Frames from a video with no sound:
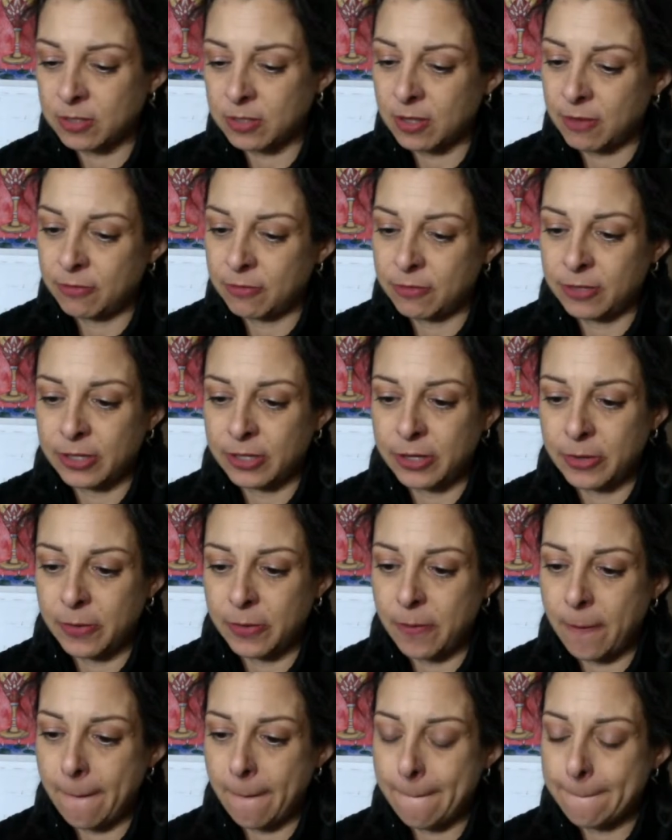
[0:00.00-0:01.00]
love for you
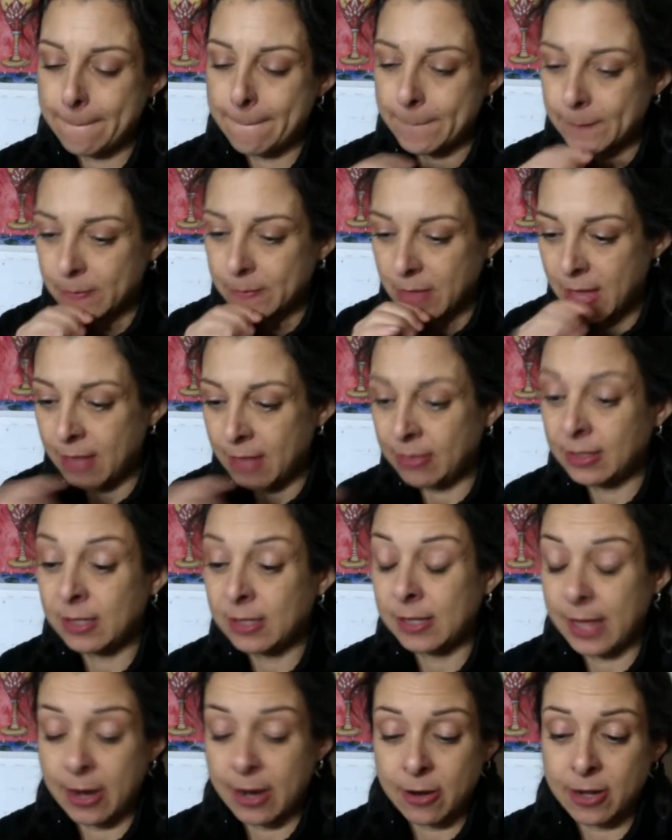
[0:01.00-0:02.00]
and
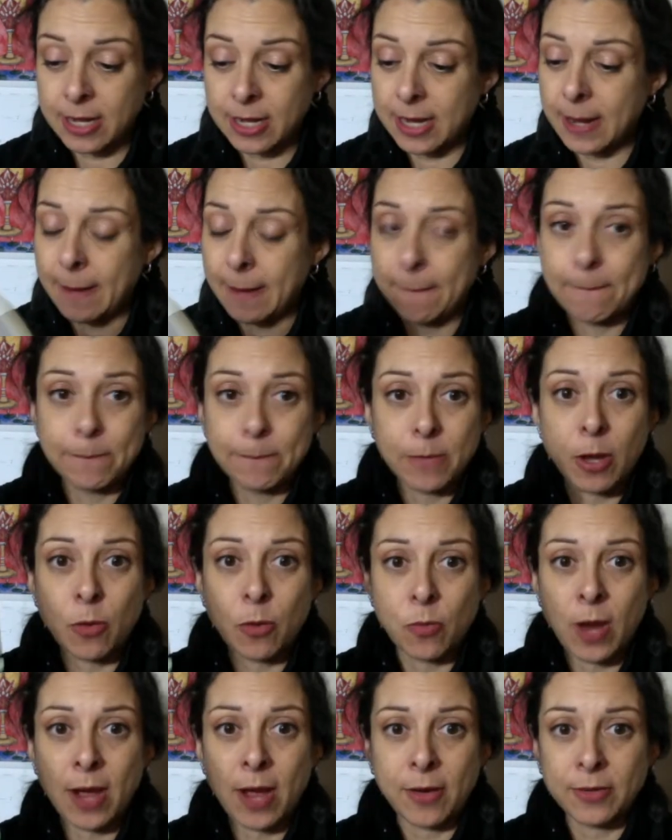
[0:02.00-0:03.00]
clarity
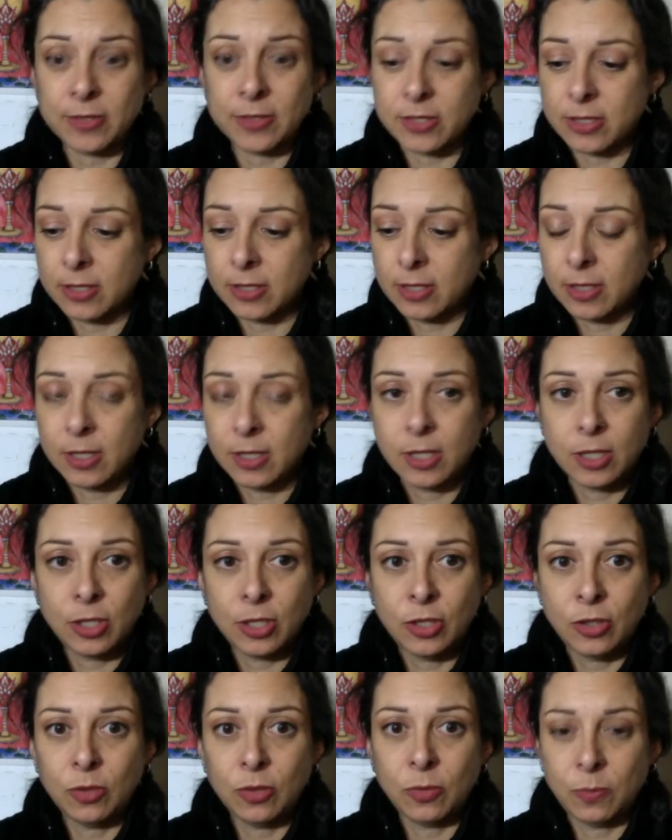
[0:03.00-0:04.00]
around
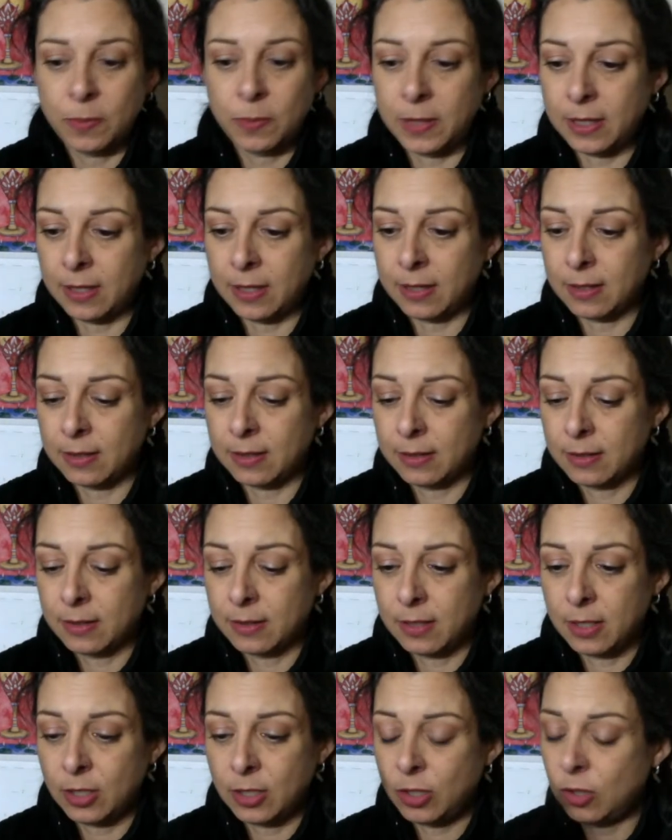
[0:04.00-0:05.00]
you being,
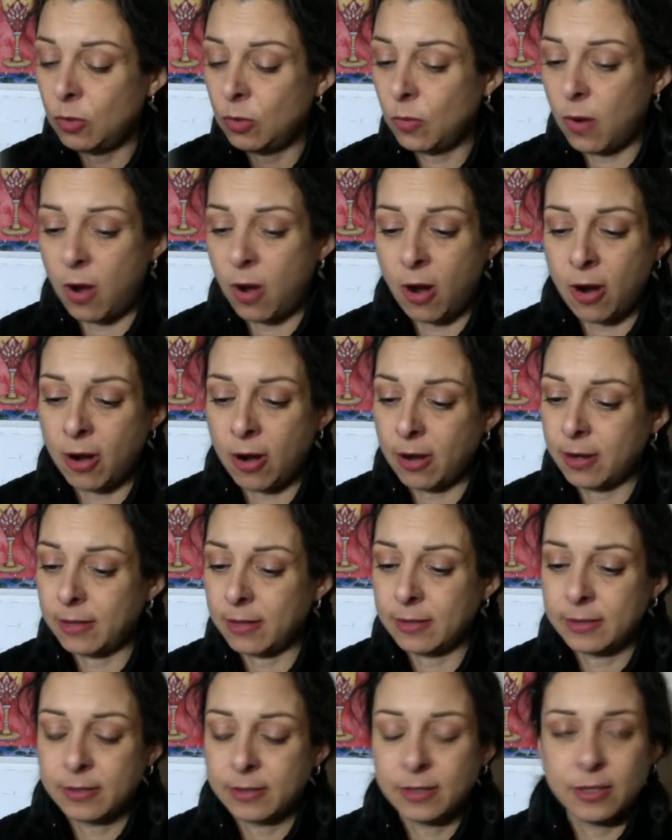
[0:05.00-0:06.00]
you are
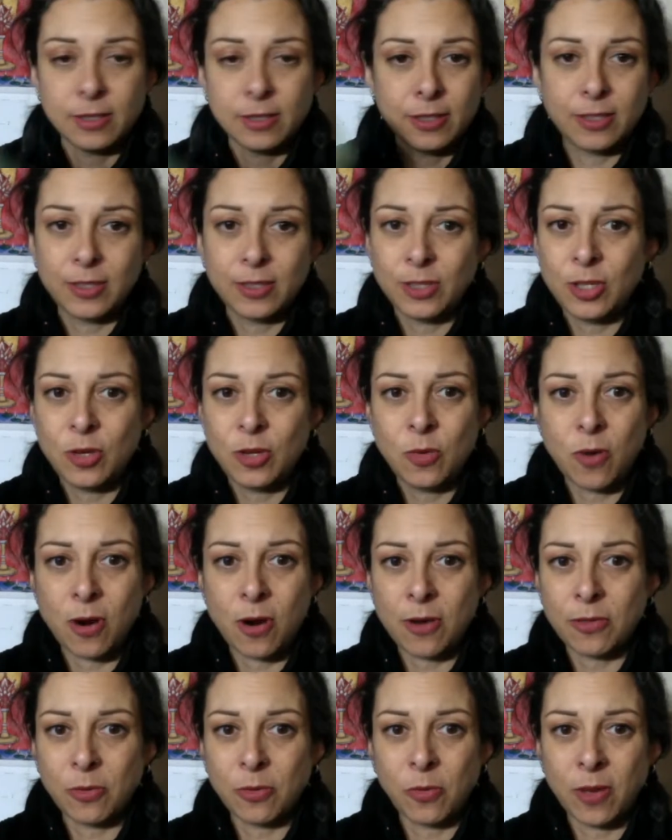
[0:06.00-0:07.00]

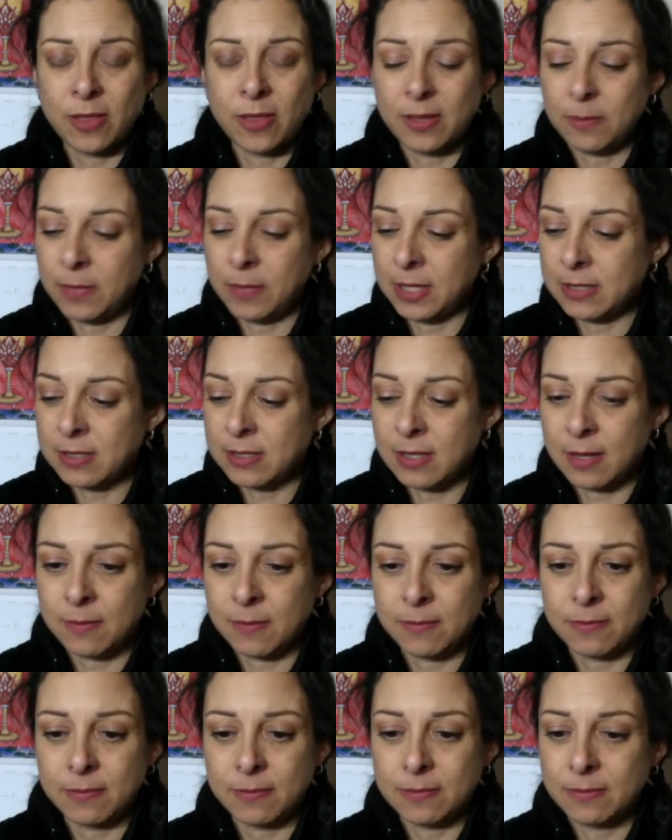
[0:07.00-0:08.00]
the one that makes
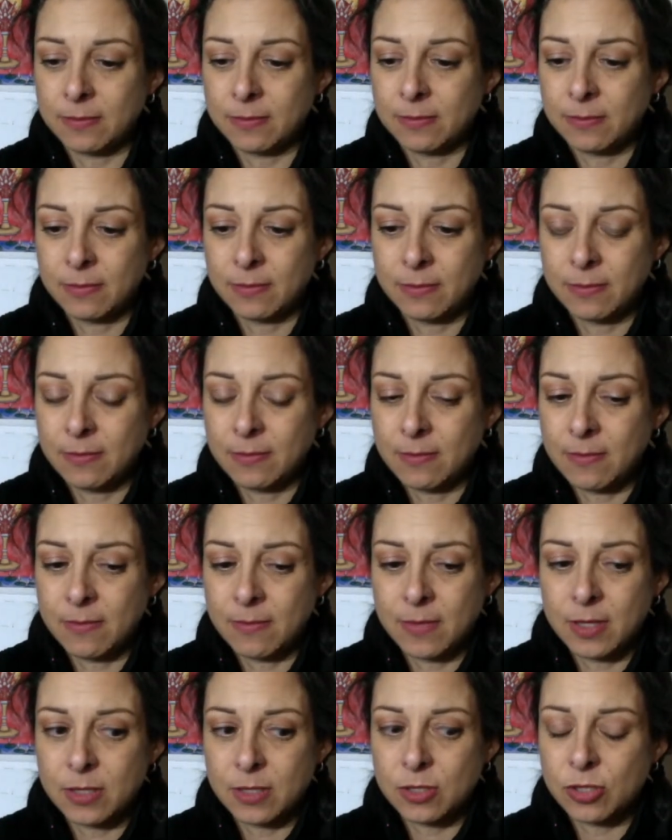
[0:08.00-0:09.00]
them
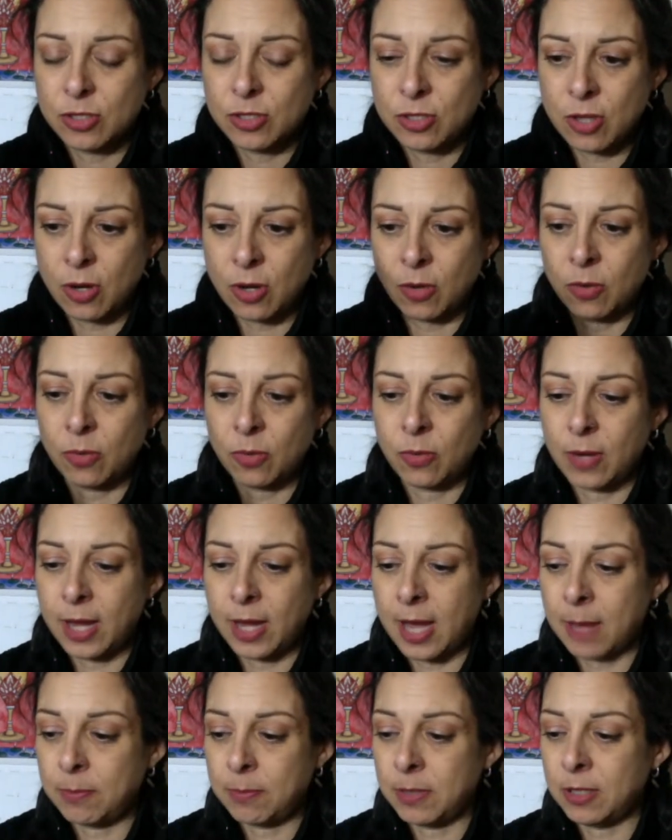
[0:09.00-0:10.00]
so
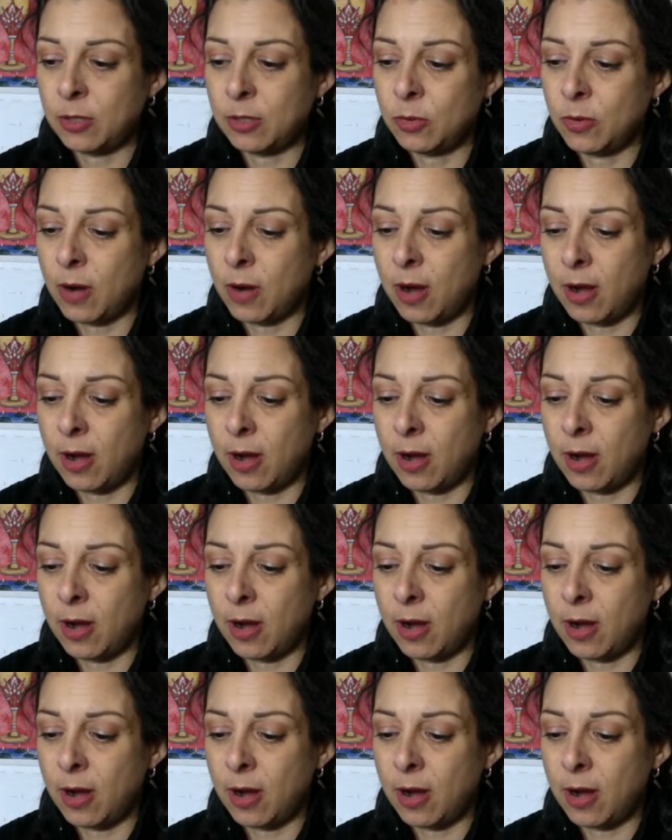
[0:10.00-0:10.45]
happy. I